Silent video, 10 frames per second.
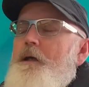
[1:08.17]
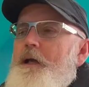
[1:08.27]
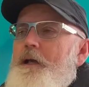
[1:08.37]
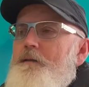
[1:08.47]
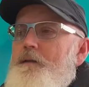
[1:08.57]

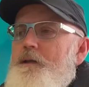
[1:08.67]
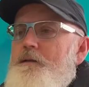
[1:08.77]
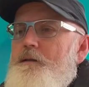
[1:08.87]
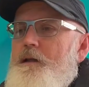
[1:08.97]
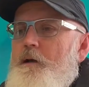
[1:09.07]
and
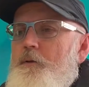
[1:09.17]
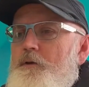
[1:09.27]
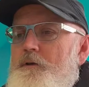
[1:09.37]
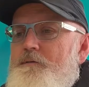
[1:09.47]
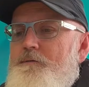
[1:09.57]
then they were
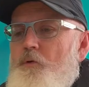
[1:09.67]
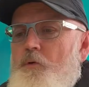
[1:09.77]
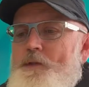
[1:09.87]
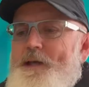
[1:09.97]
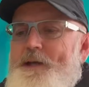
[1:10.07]
looking
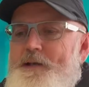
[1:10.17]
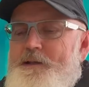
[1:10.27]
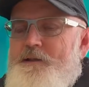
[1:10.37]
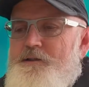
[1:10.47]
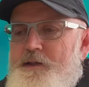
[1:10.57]
for that
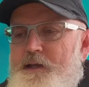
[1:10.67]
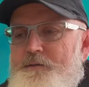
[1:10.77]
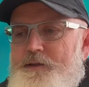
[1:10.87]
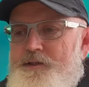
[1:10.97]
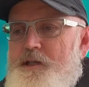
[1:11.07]
architect to
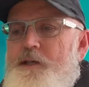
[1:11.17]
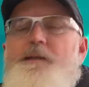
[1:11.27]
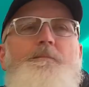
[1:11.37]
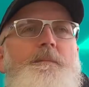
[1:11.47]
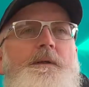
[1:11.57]
have a
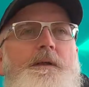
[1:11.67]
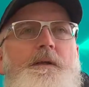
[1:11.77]
team